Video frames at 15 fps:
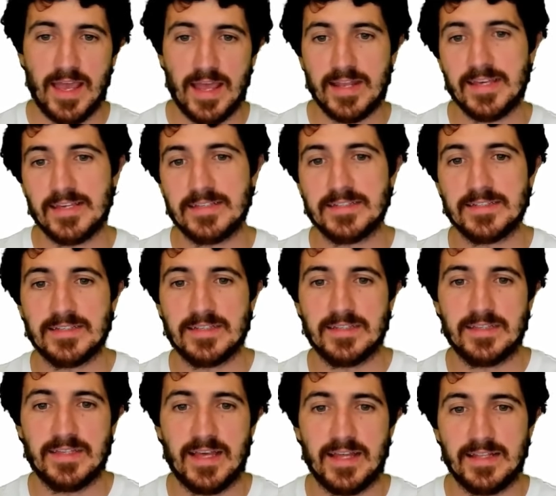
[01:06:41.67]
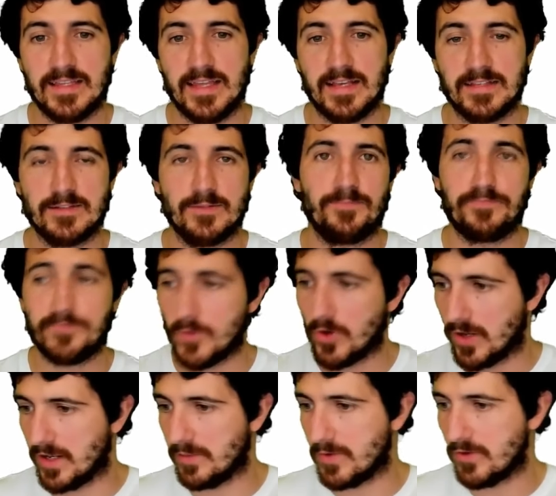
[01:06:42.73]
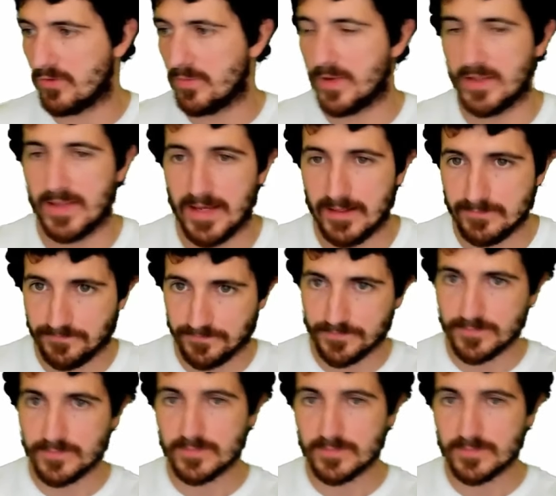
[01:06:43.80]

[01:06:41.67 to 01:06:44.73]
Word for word: headings, and text. Okay, let me repeat that.